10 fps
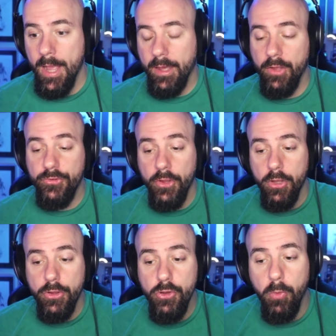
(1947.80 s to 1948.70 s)
Cuz
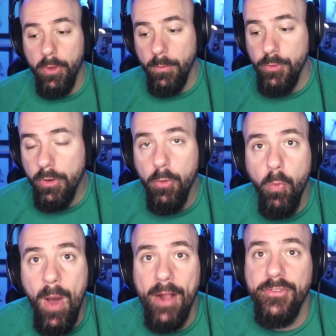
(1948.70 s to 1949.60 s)
you you can
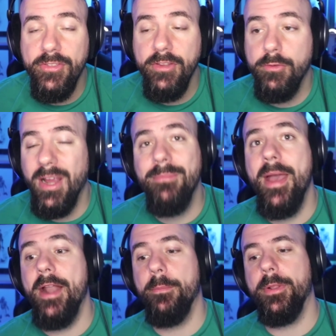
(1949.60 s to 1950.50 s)
watch these great
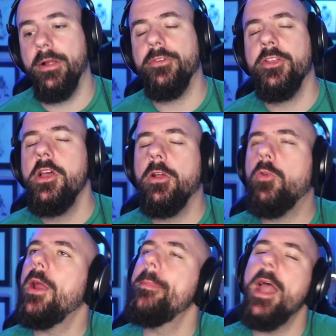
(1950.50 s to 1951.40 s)
Madden players.
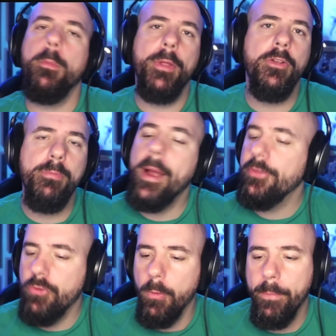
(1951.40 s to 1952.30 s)
Great Madden players
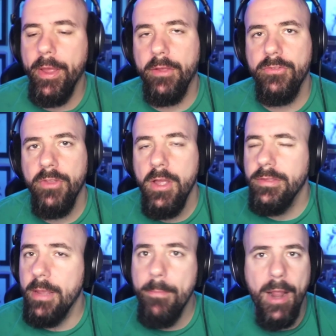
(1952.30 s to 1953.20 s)
might throw picks,
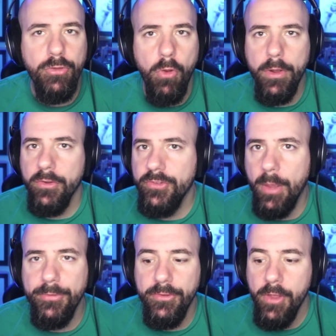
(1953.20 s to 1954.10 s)
they might throw
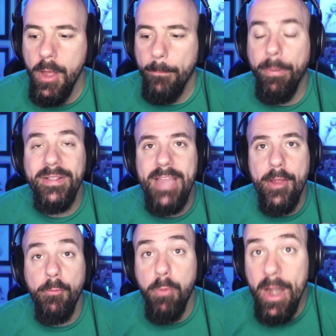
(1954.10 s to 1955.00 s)
interceptions, but
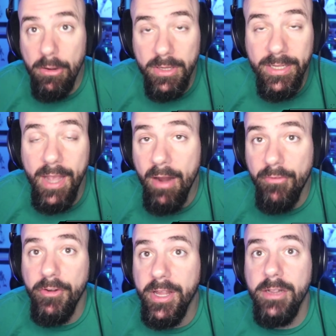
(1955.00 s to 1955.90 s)
they rarely
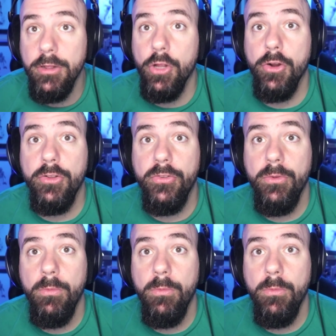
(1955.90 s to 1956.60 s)
ever get lurked.